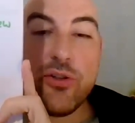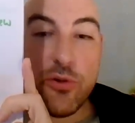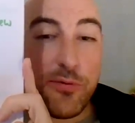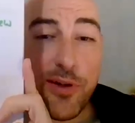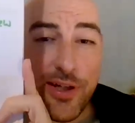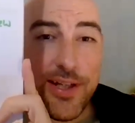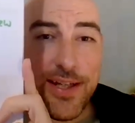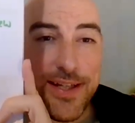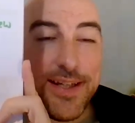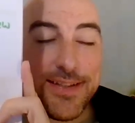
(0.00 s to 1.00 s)
you'll find
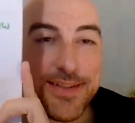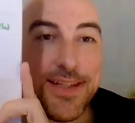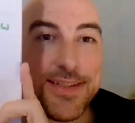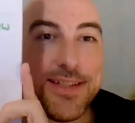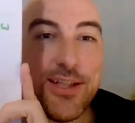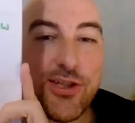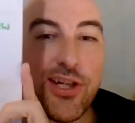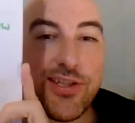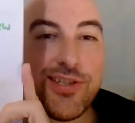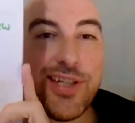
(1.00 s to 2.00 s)
it, it's in the
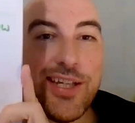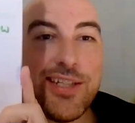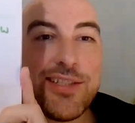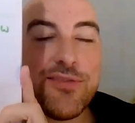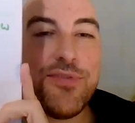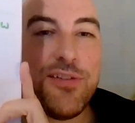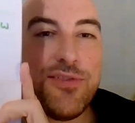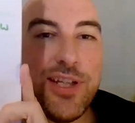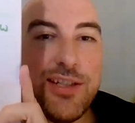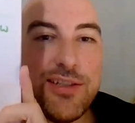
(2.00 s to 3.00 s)
Jersey Stakes,
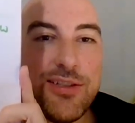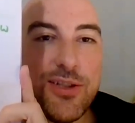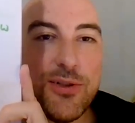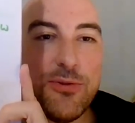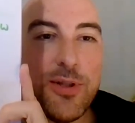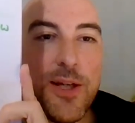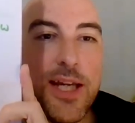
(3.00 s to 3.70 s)
15-2.